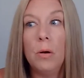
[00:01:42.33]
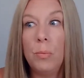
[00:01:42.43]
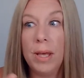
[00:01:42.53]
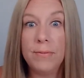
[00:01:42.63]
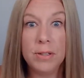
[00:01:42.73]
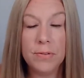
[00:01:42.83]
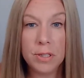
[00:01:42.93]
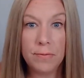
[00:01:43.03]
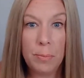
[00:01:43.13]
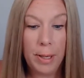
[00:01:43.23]
we have a
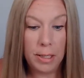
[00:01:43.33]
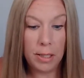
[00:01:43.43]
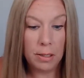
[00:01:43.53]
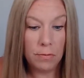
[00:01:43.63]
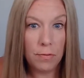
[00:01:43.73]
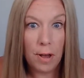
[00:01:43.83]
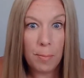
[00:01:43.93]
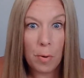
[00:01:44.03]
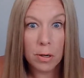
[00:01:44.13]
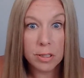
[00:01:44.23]
difference of opinion
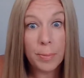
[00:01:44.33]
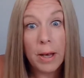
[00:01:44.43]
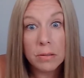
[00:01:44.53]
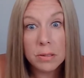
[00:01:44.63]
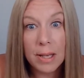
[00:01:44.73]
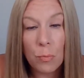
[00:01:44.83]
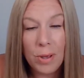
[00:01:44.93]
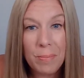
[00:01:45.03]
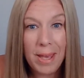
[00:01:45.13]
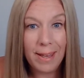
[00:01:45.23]
from our spouse, and
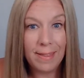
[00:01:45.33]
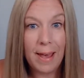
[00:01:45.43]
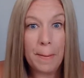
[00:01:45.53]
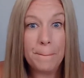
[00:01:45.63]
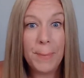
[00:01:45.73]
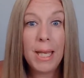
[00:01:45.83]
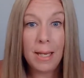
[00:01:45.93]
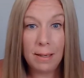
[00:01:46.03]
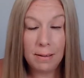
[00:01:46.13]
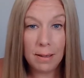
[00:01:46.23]
we make that
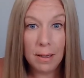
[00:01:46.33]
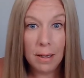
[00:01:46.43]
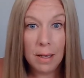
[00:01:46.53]
mean